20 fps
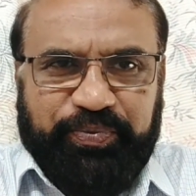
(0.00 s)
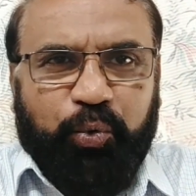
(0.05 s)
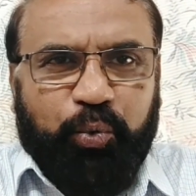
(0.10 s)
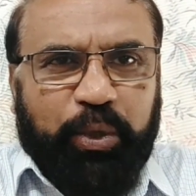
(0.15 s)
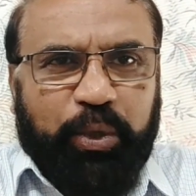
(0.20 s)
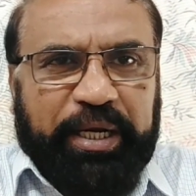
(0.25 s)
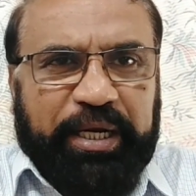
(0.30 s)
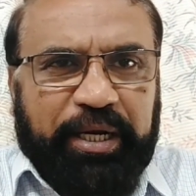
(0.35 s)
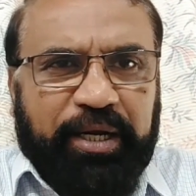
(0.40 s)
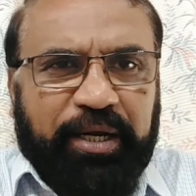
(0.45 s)

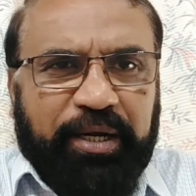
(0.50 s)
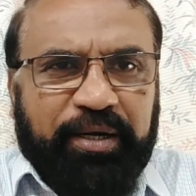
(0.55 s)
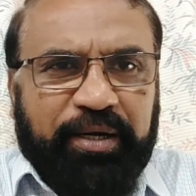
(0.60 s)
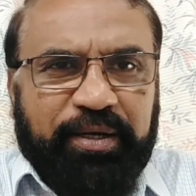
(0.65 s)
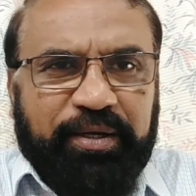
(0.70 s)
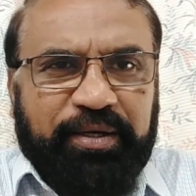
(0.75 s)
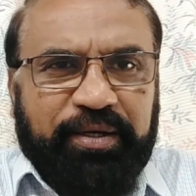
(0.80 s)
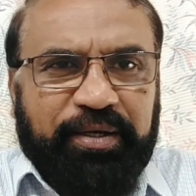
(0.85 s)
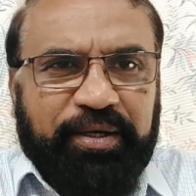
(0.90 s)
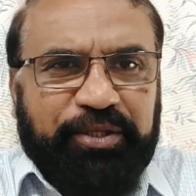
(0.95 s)
while
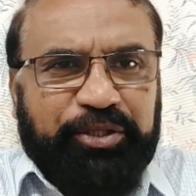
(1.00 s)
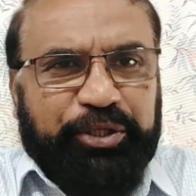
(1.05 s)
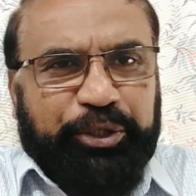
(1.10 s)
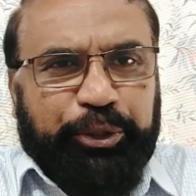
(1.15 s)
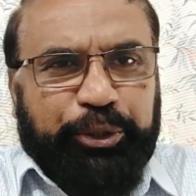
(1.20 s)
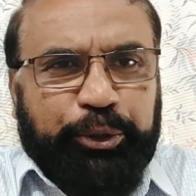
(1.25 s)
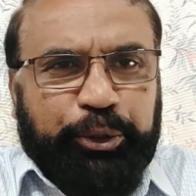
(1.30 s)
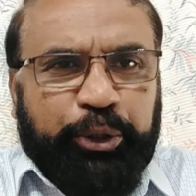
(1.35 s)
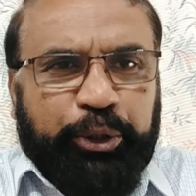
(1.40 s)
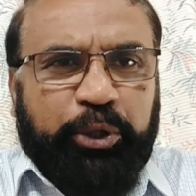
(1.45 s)
the
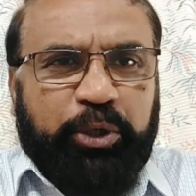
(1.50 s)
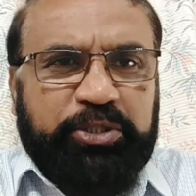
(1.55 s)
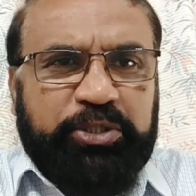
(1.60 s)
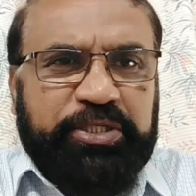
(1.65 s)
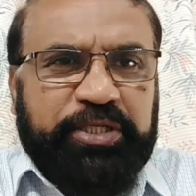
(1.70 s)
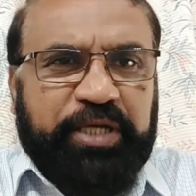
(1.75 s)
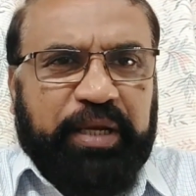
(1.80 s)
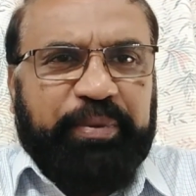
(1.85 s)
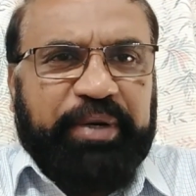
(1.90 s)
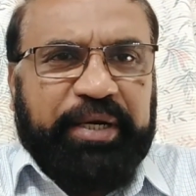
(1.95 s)

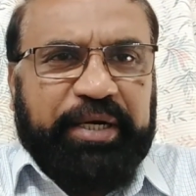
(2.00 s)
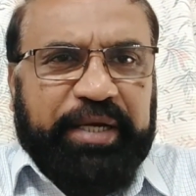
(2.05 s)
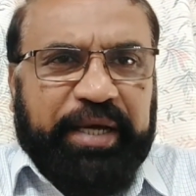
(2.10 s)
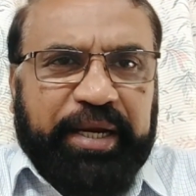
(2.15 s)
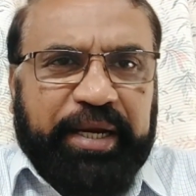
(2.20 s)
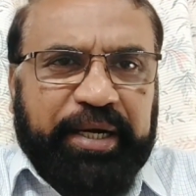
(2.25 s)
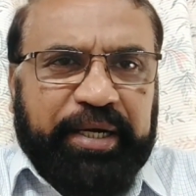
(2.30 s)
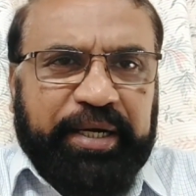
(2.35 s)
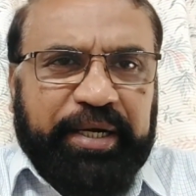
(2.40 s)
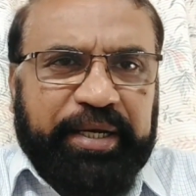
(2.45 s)
neutrinos coming
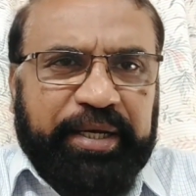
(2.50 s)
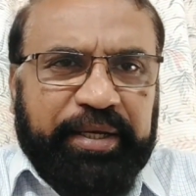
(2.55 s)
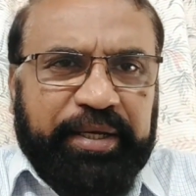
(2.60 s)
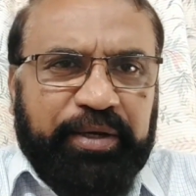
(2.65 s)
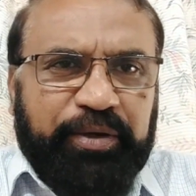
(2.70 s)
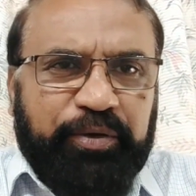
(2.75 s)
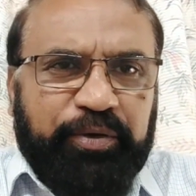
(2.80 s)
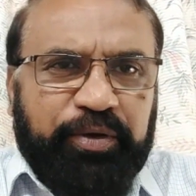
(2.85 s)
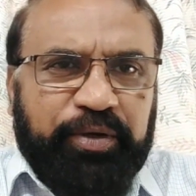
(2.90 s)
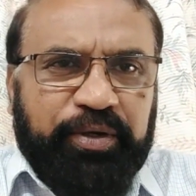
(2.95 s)

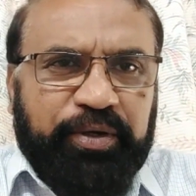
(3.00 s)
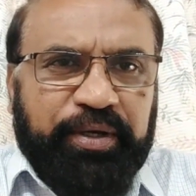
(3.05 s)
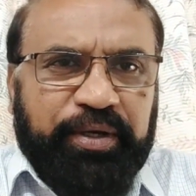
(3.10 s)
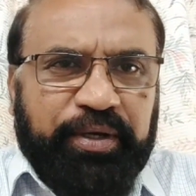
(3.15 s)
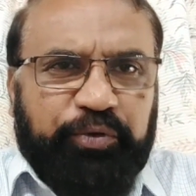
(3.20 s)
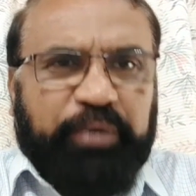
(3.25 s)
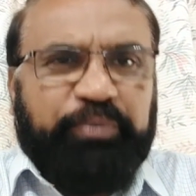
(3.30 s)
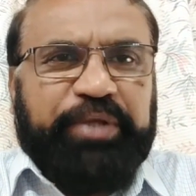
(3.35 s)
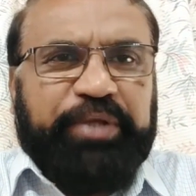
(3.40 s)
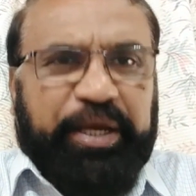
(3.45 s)
directly
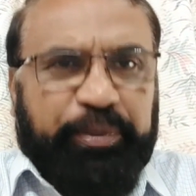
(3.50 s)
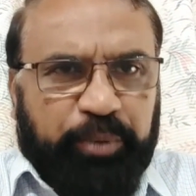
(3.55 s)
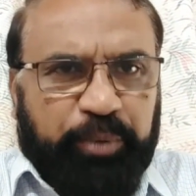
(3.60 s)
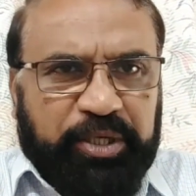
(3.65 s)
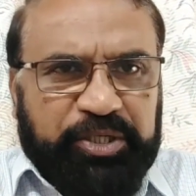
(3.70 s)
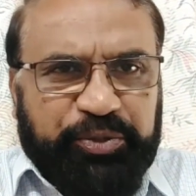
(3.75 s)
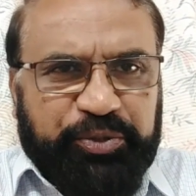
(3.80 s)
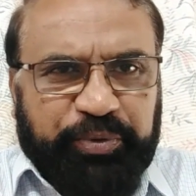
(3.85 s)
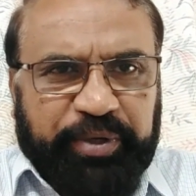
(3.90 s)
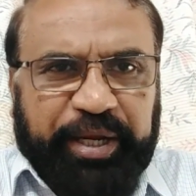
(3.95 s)
from the
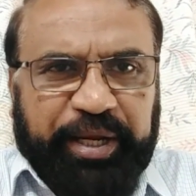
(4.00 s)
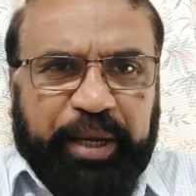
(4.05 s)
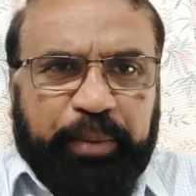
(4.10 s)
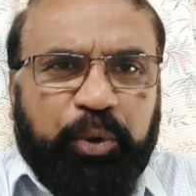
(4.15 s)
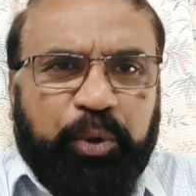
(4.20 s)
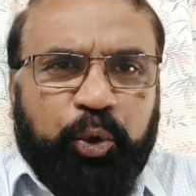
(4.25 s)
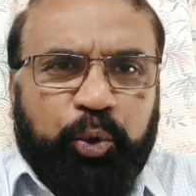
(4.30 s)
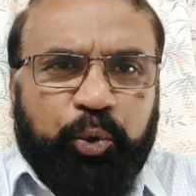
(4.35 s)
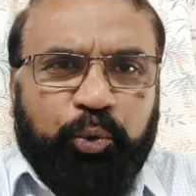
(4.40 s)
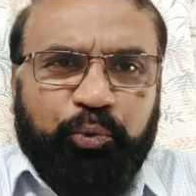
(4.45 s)
atmosphere
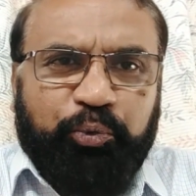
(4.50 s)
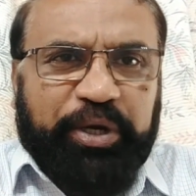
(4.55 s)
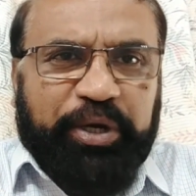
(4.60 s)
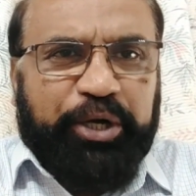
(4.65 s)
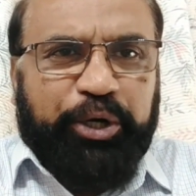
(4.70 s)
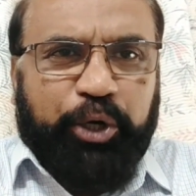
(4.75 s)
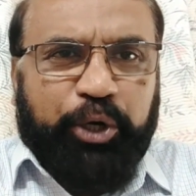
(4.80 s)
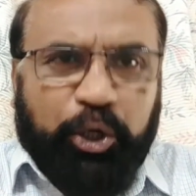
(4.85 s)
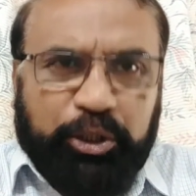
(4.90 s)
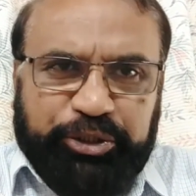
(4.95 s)
above
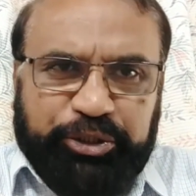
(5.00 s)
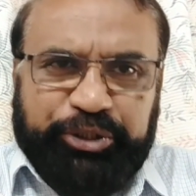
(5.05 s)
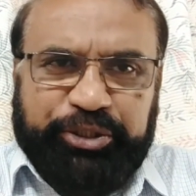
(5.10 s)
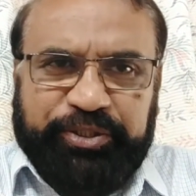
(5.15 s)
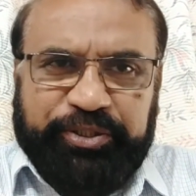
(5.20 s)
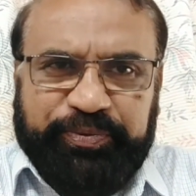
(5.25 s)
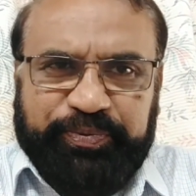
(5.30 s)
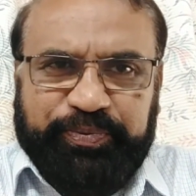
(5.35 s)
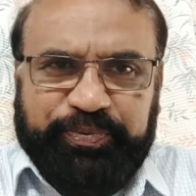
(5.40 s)
were not.